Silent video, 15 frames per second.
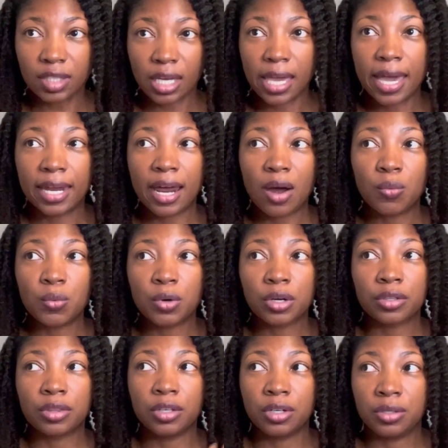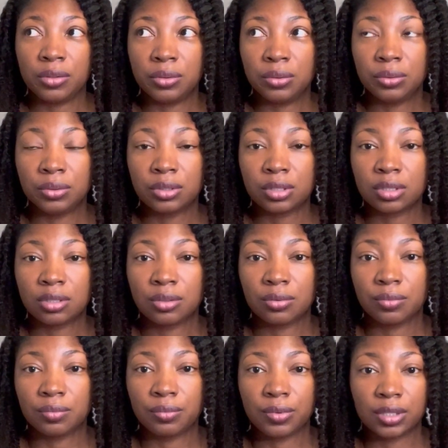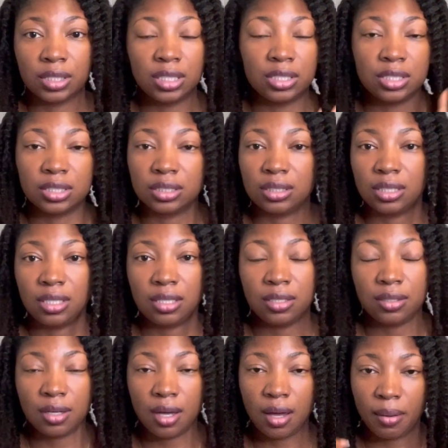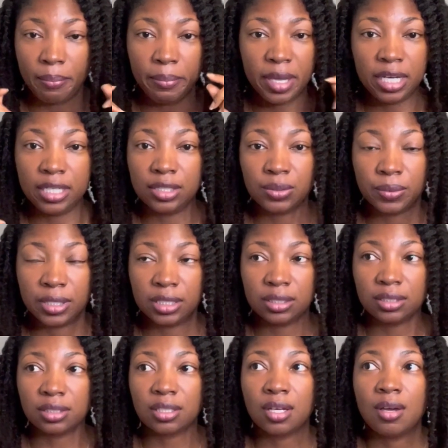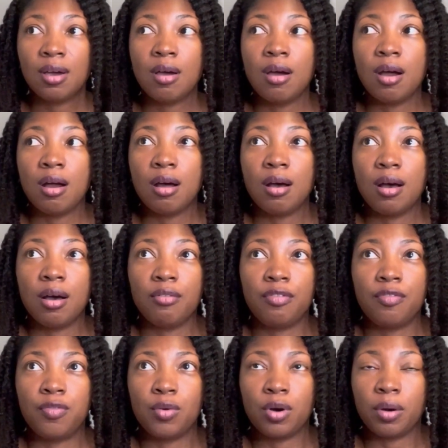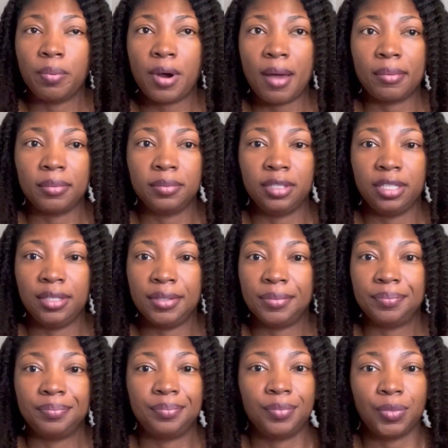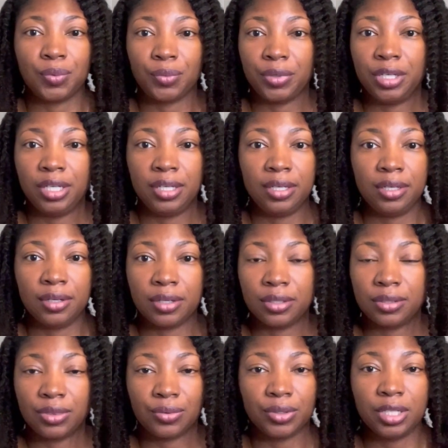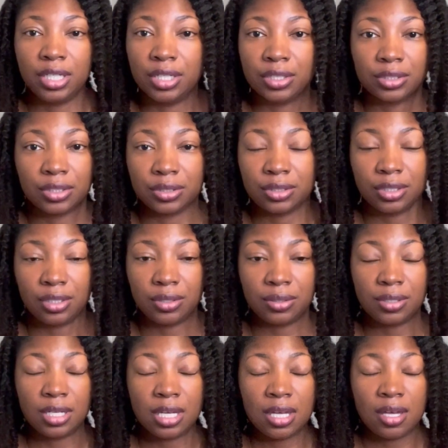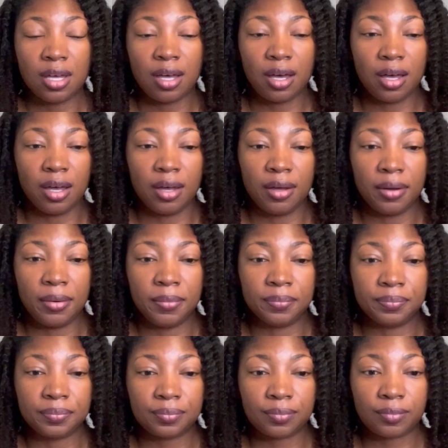and I wore those religiously, mini twists, for probably 3 years or so. And